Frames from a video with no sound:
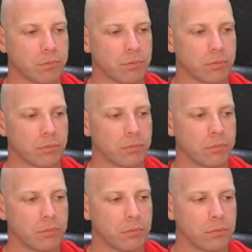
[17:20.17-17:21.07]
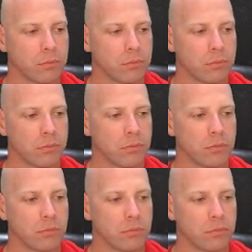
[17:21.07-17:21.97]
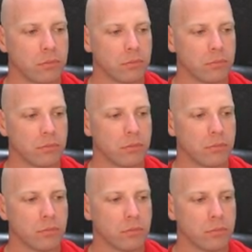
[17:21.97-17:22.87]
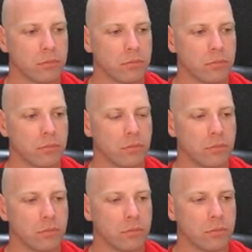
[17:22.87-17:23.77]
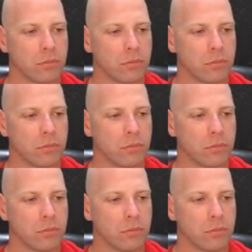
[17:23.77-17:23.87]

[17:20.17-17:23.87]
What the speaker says: [no speech]